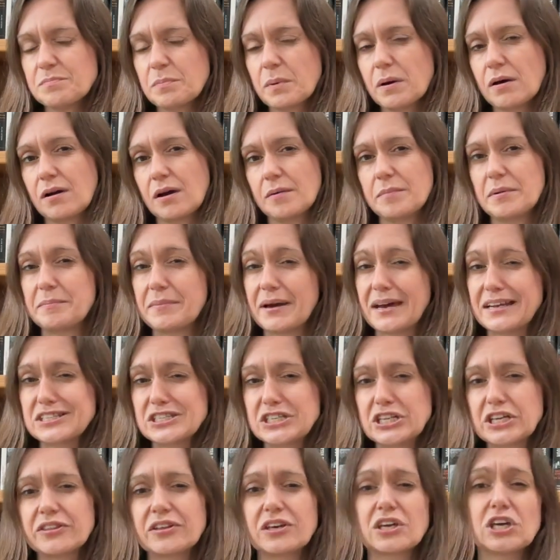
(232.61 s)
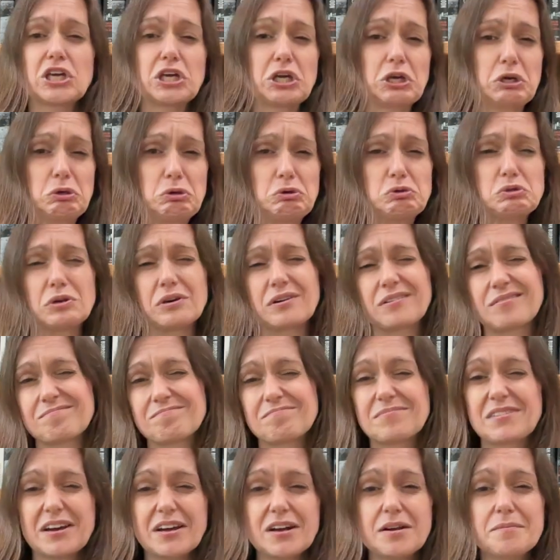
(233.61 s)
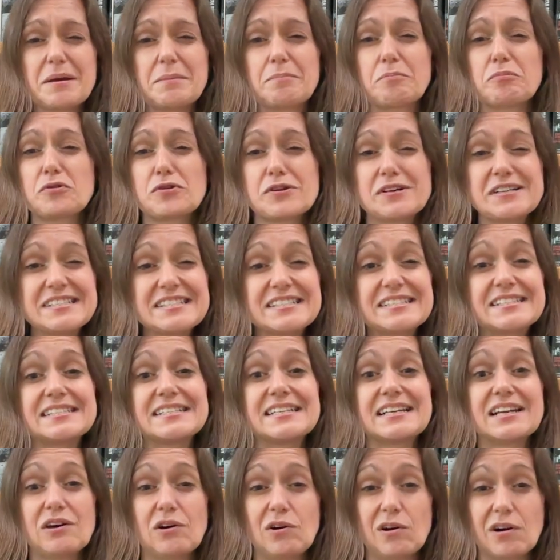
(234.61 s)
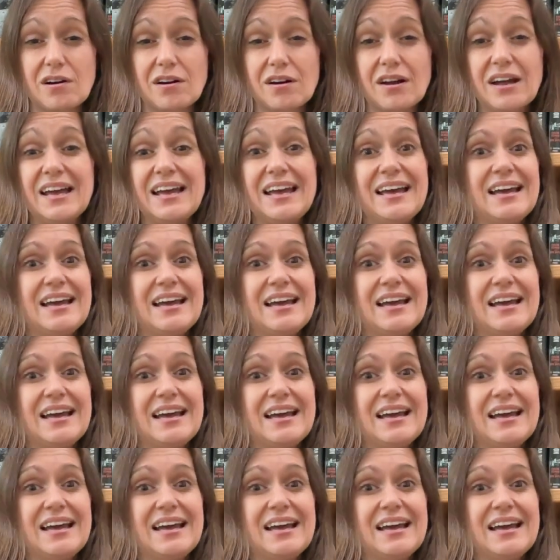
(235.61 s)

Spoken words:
but I'm imagining the queues are going to be pretty long